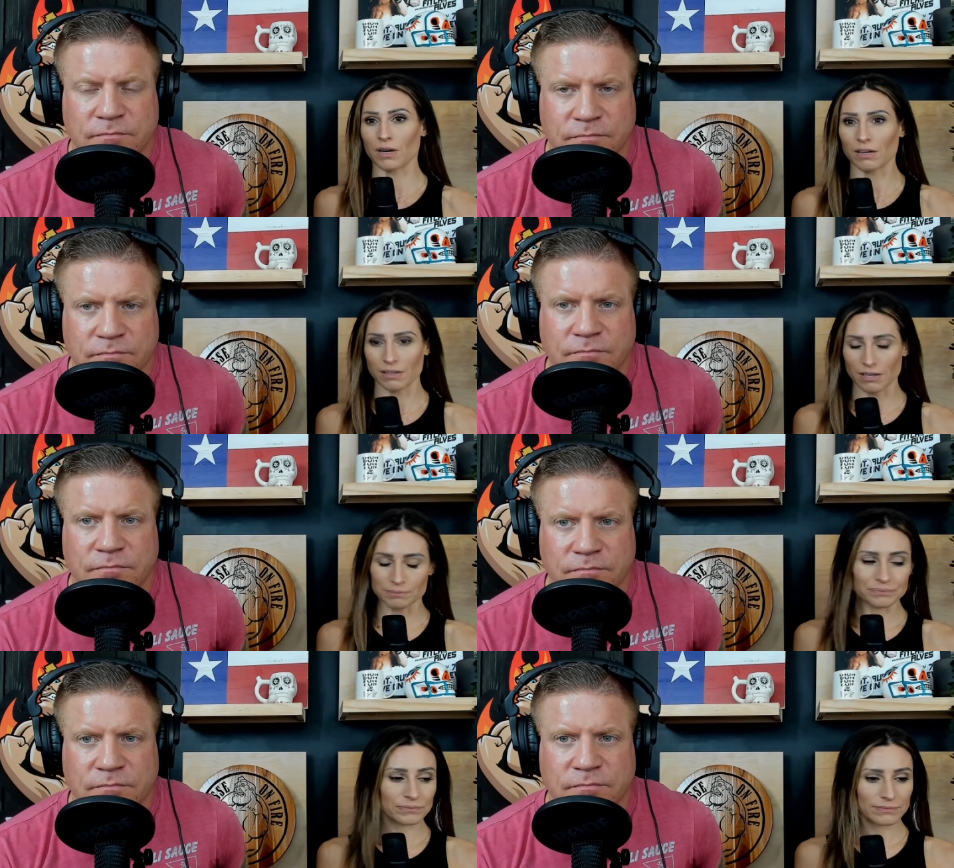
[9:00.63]
Speaker 1: hard on him,
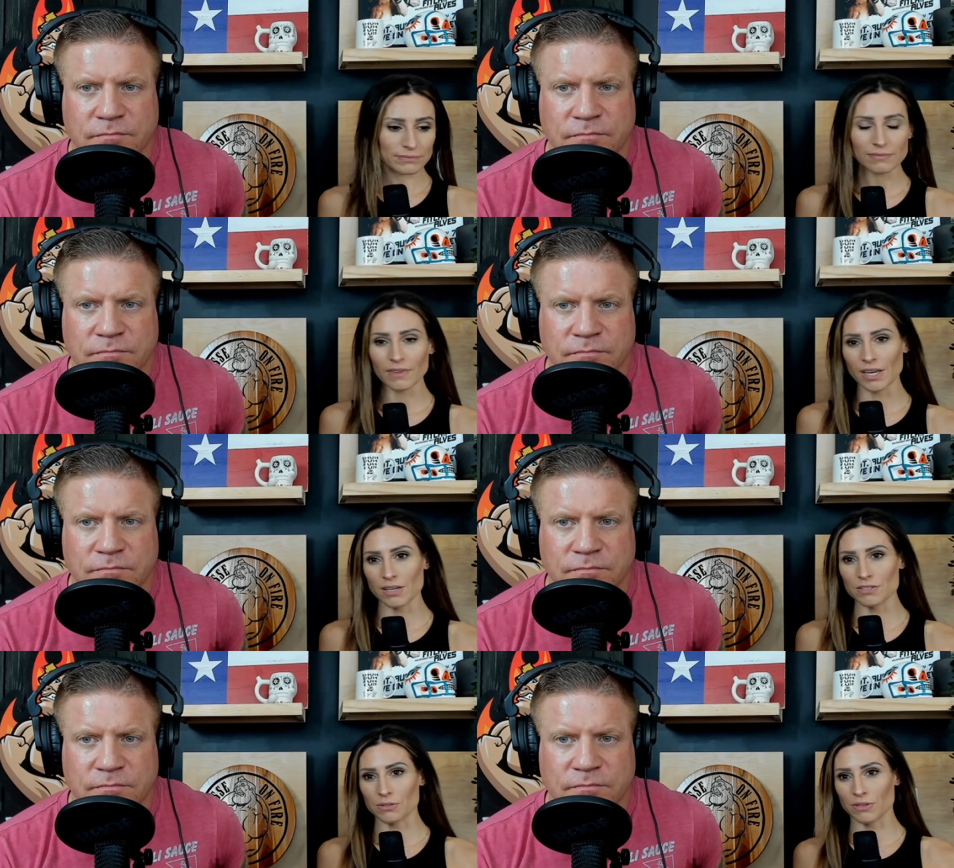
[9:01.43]
and he
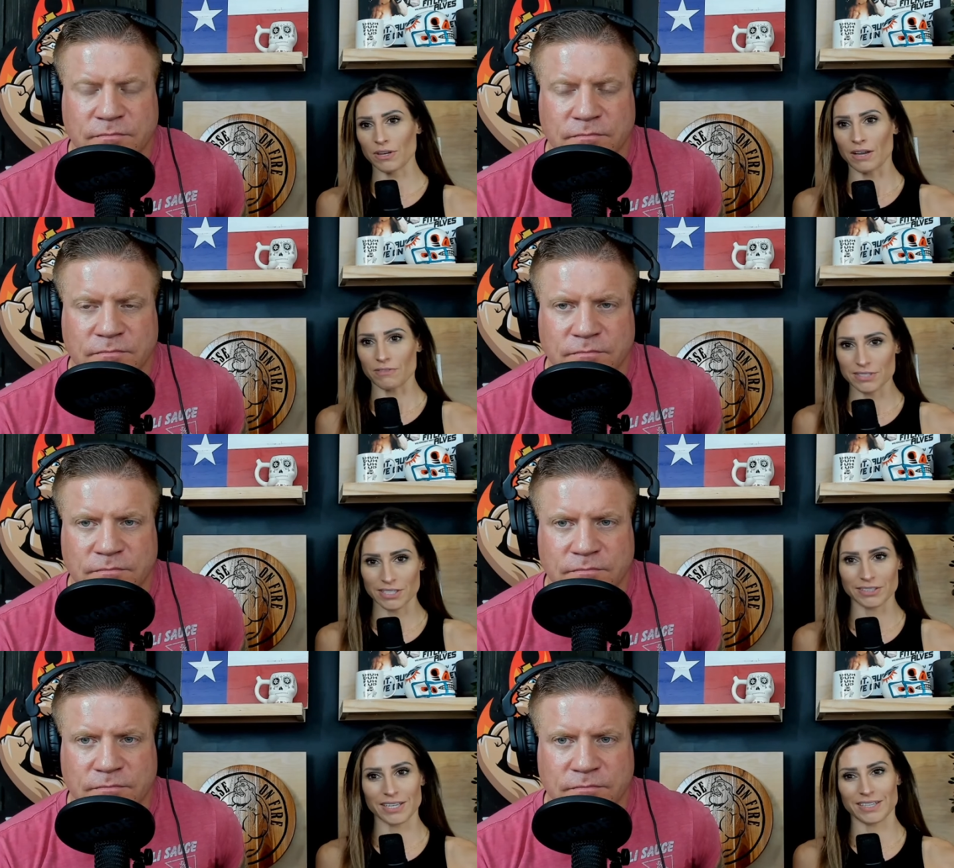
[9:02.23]
used to go out there every
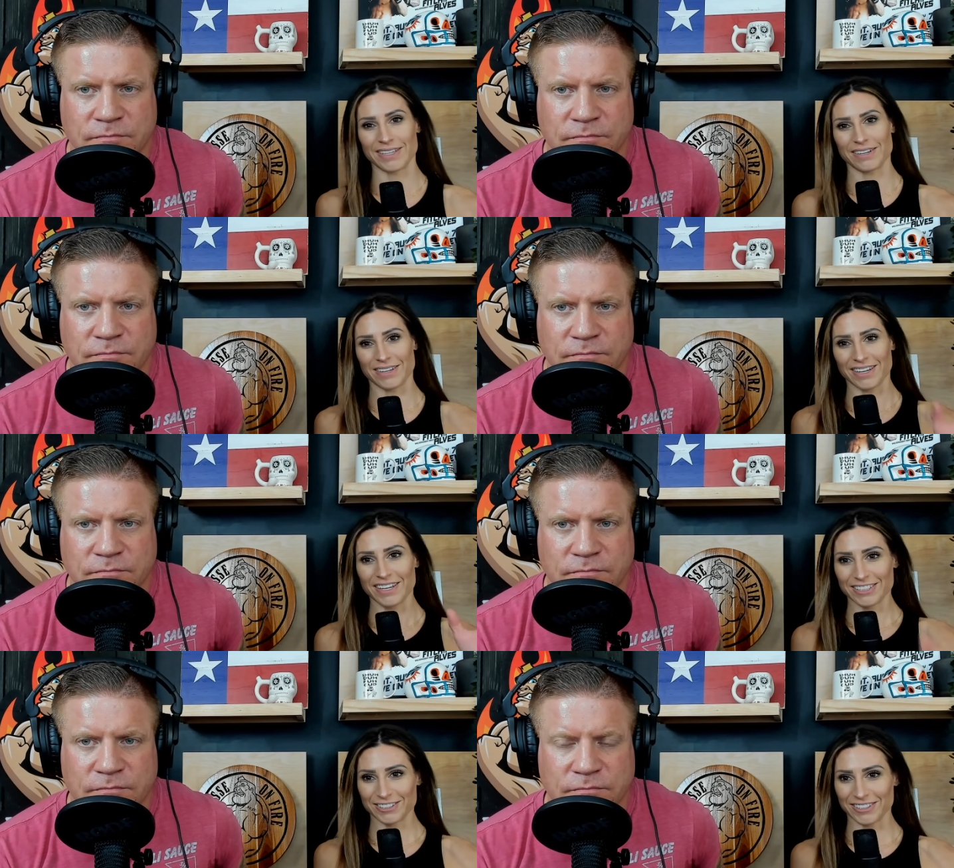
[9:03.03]
single day, and I'd hear the
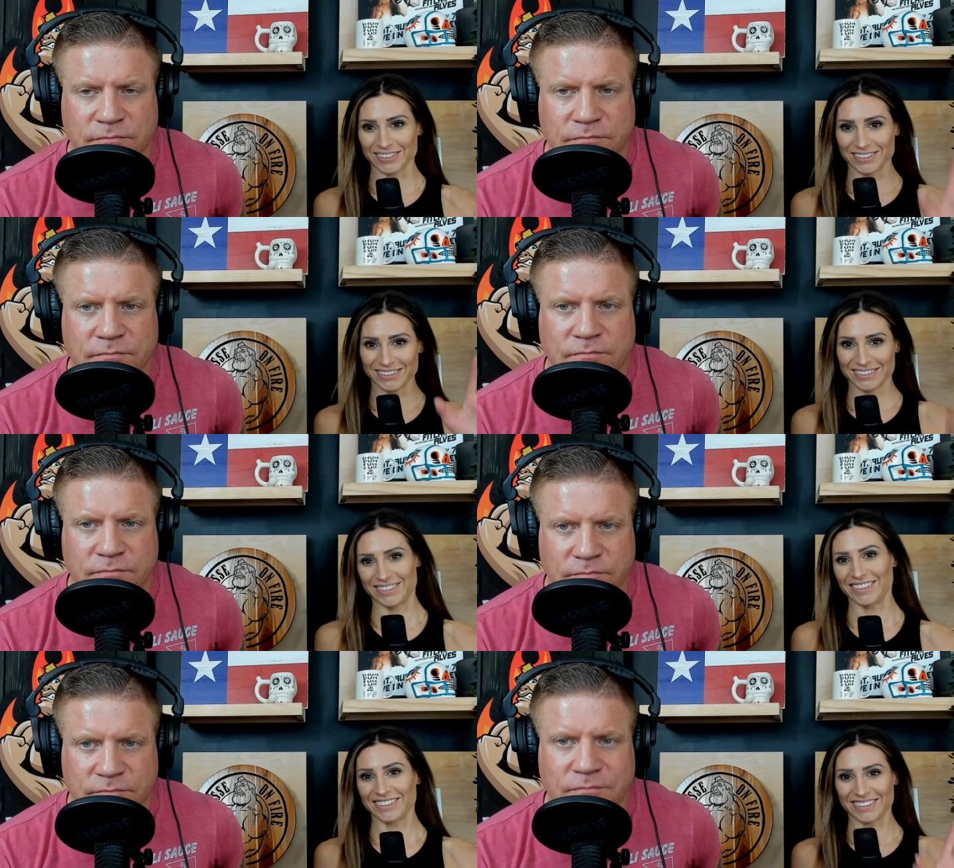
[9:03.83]
dunk,
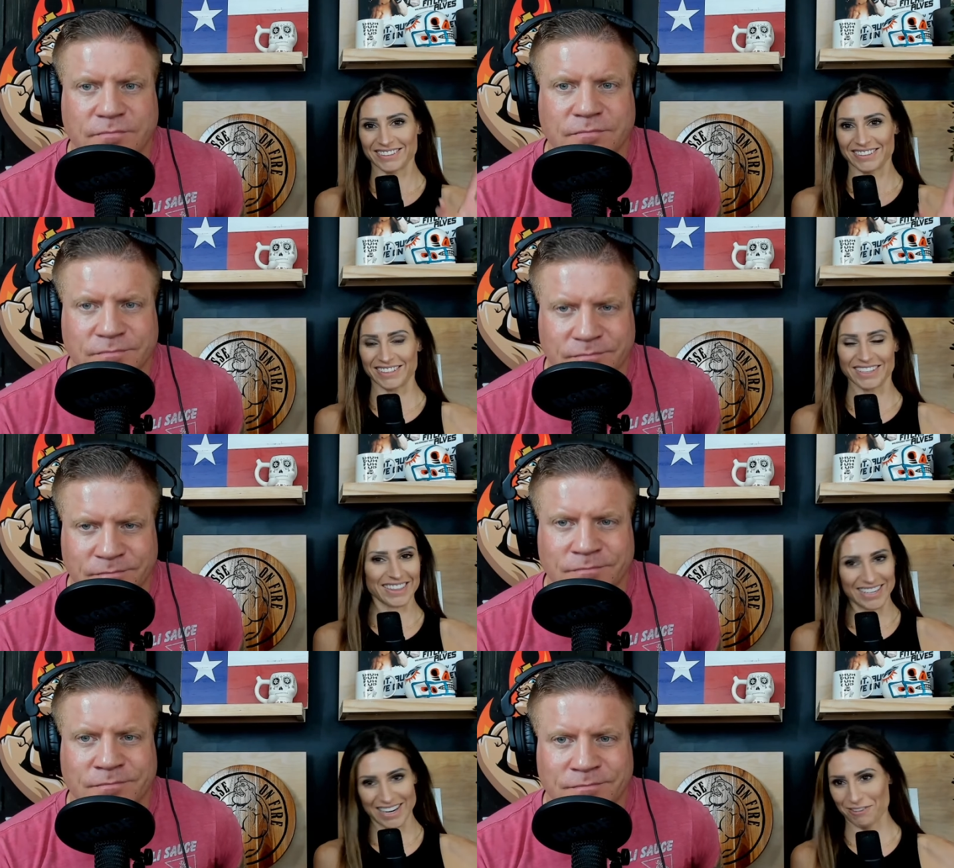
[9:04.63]
dunk, dunk, and
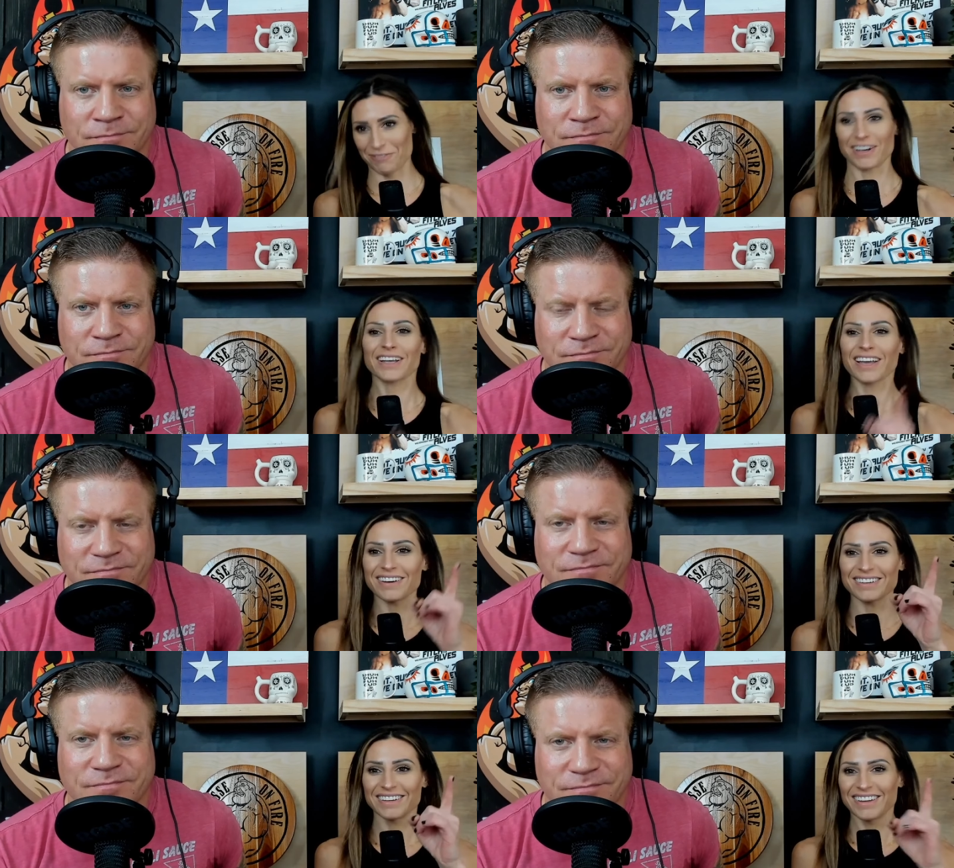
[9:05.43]
then I would walk
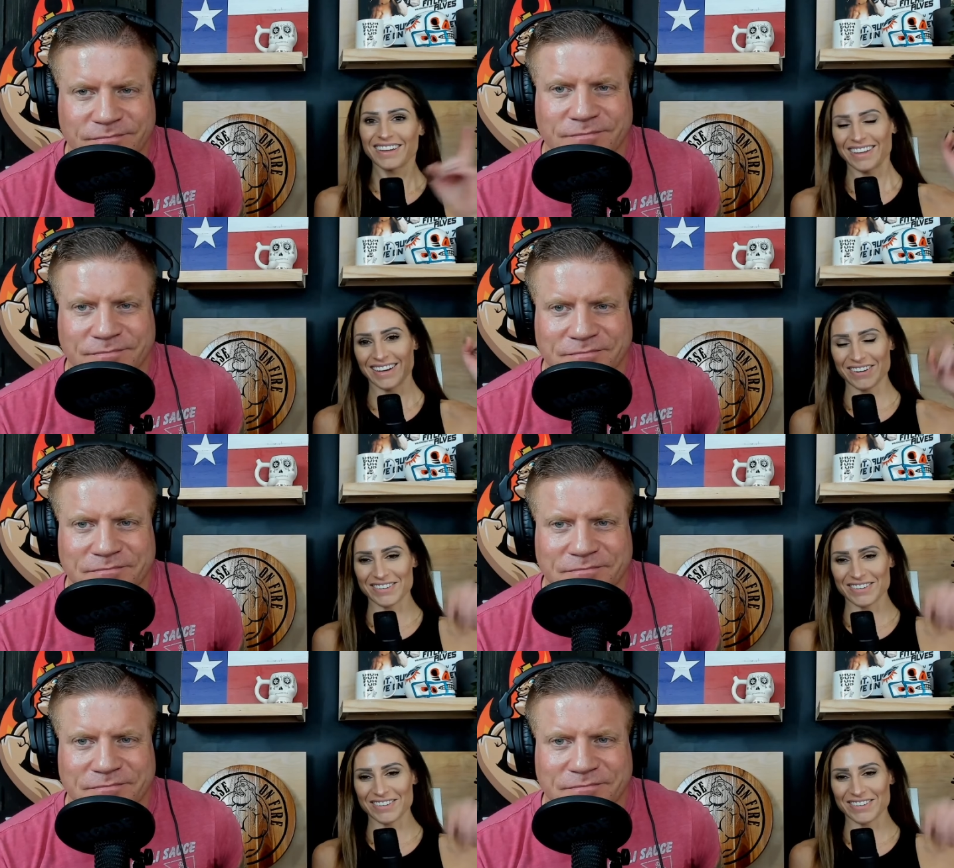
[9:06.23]
out, mm-hmm. and I mm-hmm.